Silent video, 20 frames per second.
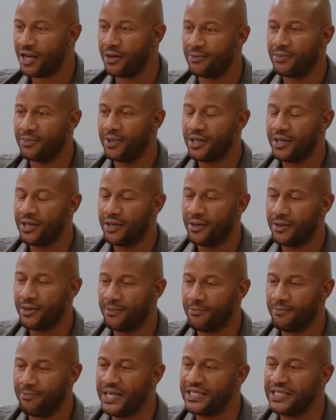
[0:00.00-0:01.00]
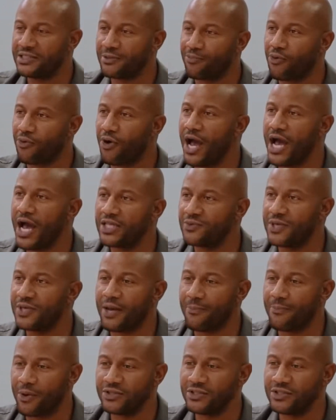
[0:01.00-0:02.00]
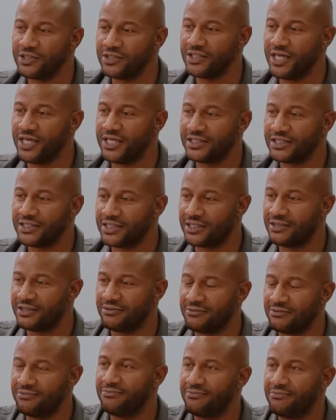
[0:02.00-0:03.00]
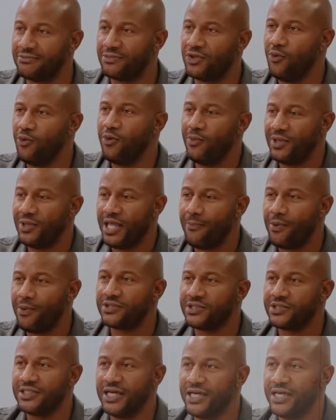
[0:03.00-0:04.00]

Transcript: created a growing rift between them and the producers. Their issues weren't